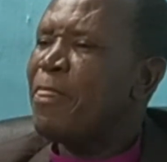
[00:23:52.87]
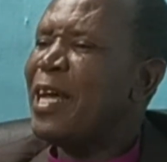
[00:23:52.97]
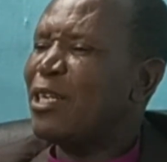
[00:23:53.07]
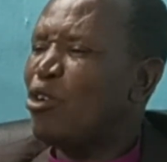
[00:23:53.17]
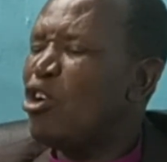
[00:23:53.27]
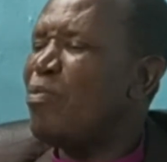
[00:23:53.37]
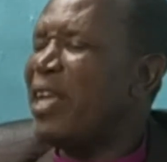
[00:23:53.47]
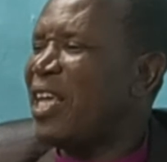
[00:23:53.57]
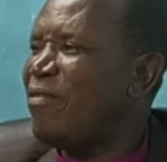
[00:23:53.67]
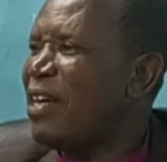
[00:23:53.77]
that God
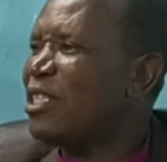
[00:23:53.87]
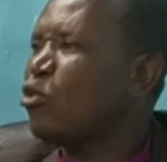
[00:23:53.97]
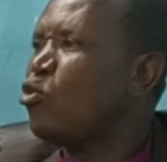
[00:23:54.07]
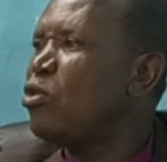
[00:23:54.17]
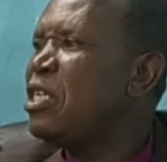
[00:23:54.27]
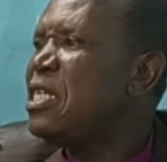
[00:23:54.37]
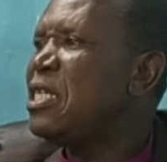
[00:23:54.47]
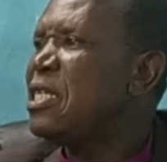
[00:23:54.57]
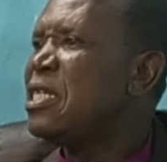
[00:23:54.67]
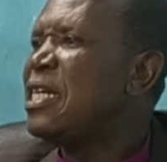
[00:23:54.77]
may give us good
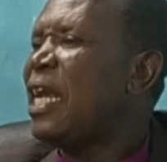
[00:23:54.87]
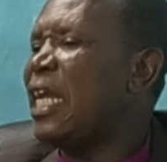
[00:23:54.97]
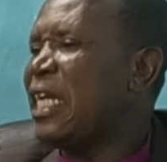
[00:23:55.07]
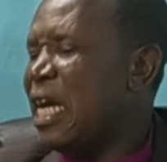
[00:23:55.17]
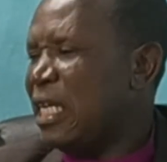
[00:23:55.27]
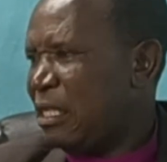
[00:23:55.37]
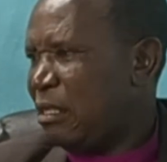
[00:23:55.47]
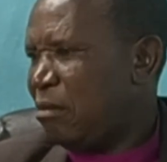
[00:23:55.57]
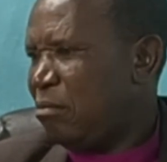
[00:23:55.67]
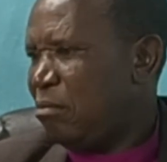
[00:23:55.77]

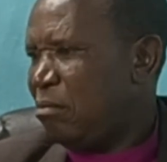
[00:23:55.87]
leaders.